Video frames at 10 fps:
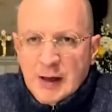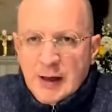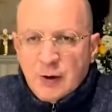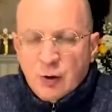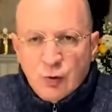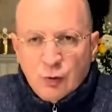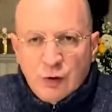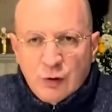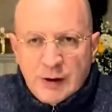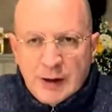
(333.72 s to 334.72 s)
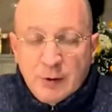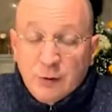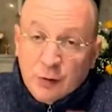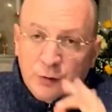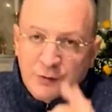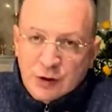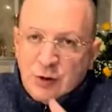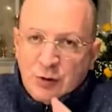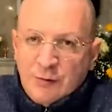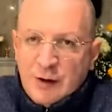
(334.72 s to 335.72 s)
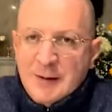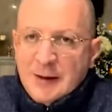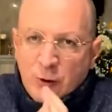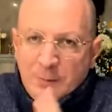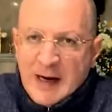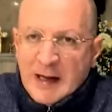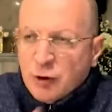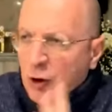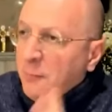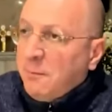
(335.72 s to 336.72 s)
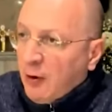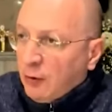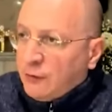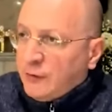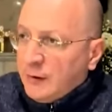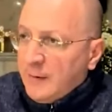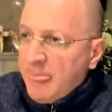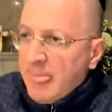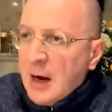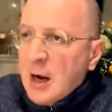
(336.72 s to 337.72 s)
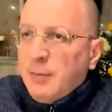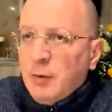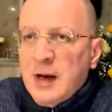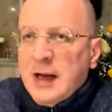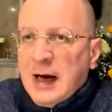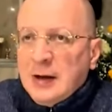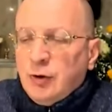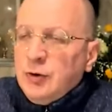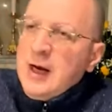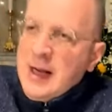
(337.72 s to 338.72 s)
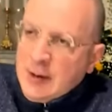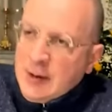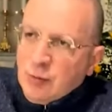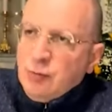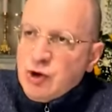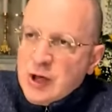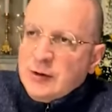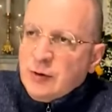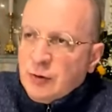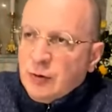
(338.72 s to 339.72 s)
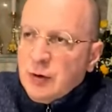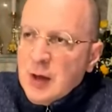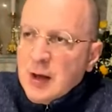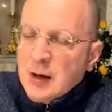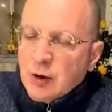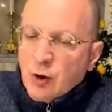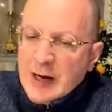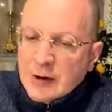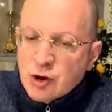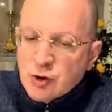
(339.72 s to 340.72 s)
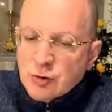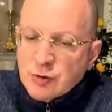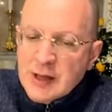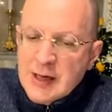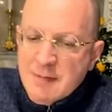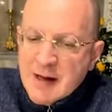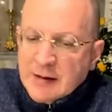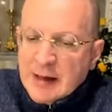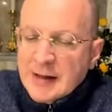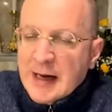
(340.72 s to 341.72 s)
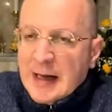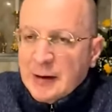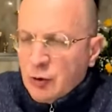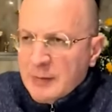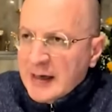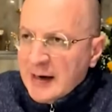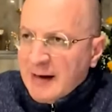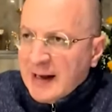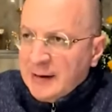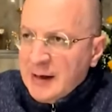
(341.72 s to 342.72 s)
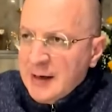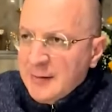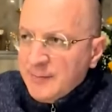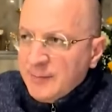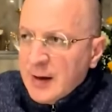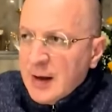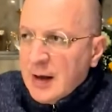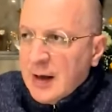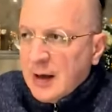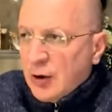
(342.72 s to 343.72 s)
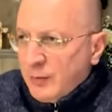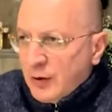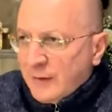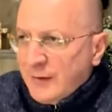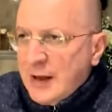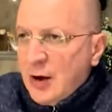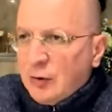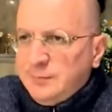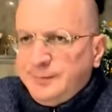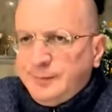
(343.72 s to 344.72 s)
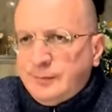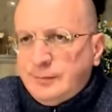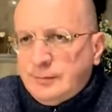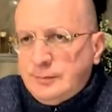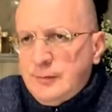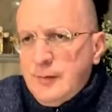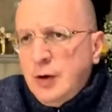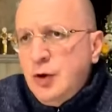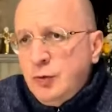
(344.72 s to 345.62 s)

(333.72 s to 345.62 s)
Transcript: So this already gives you the idea that Don Minutella was the one who, more than anyone else, and before anyone else, had shown, I'm not grist, making grist to my mill here, I don't care, what else do I have to gain? I lost everything.